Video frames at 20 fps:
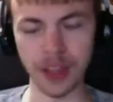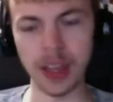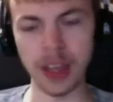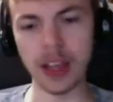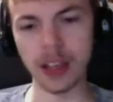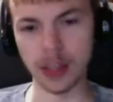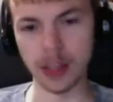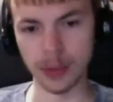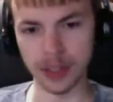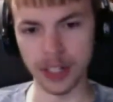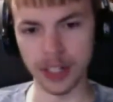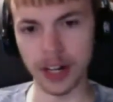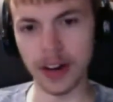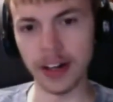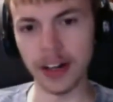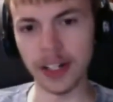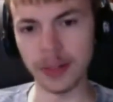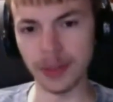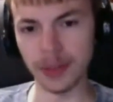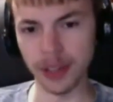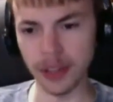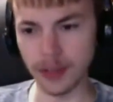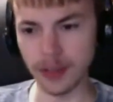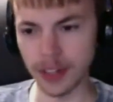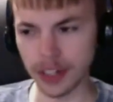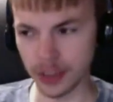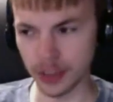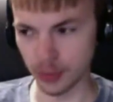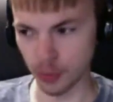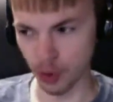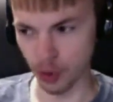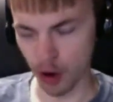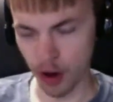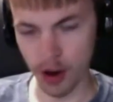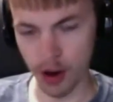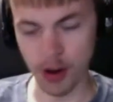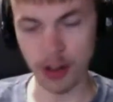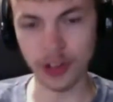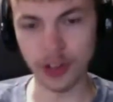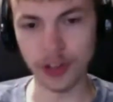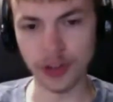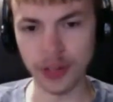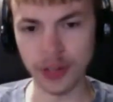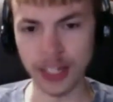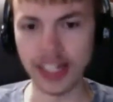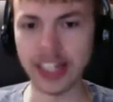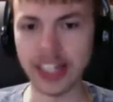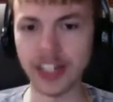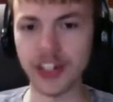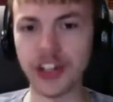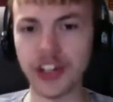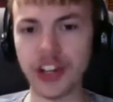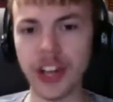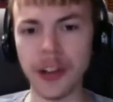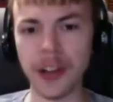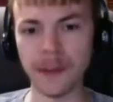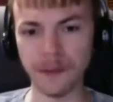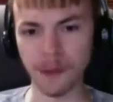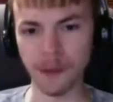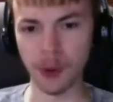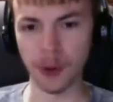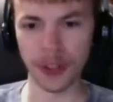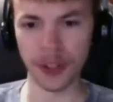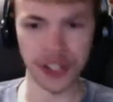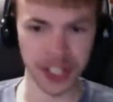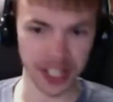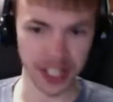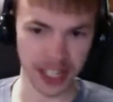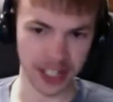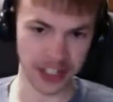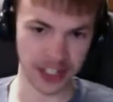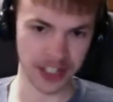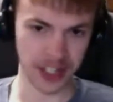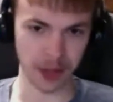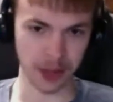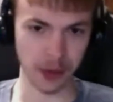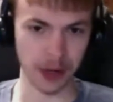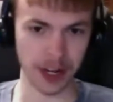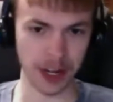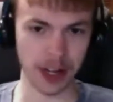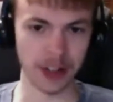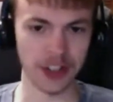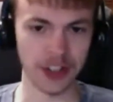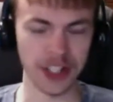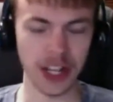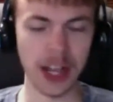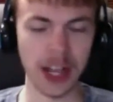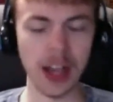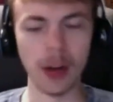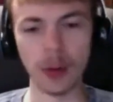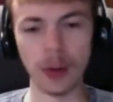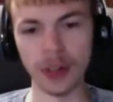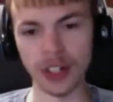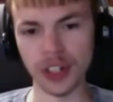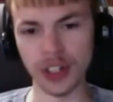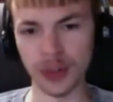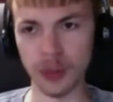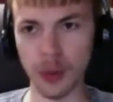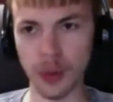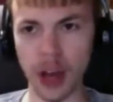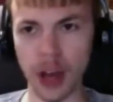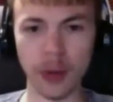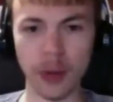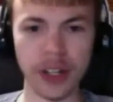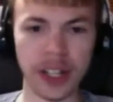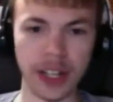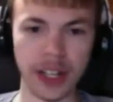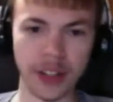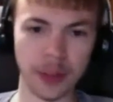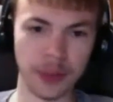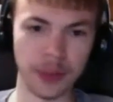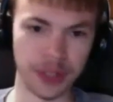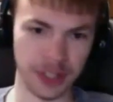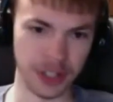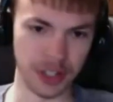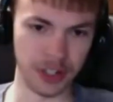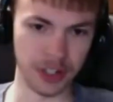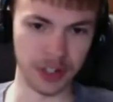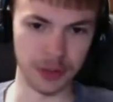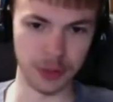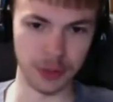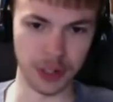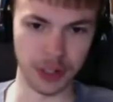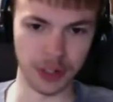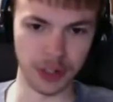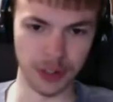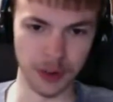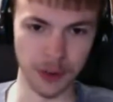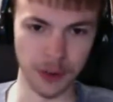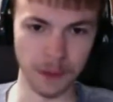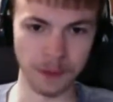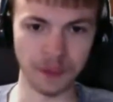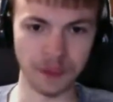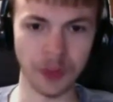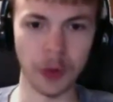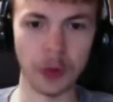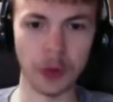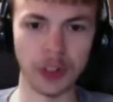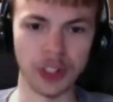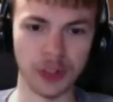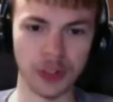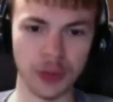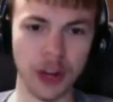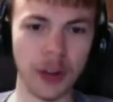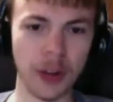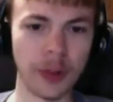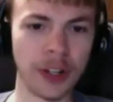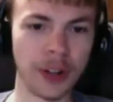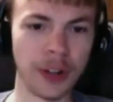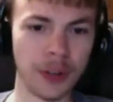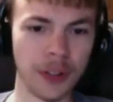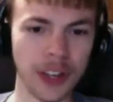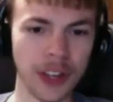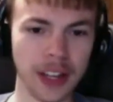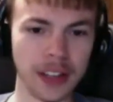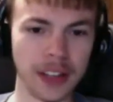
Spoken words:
Libertarians believe it is wrong to initiate force against someone else, which is why we take the positions we do, which is why we don't think,